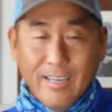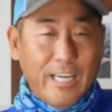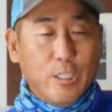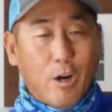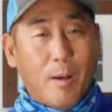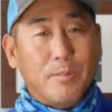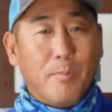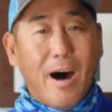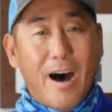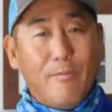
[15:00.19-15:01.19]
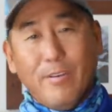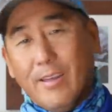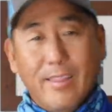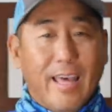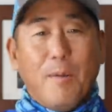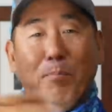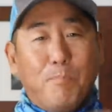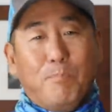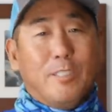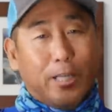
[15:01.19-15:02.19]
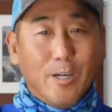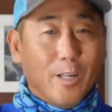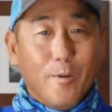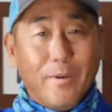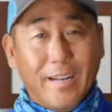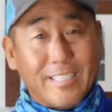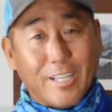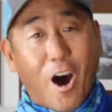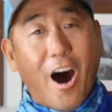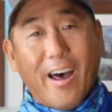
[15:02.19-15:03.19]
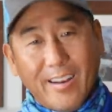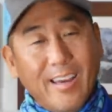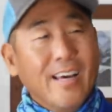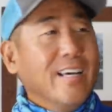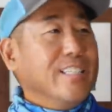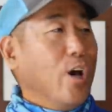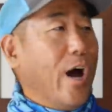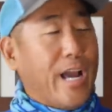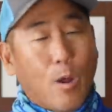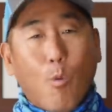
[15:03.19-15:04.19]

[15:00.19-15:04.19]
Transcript: he drops them off and they steal them and it's gone. So I got to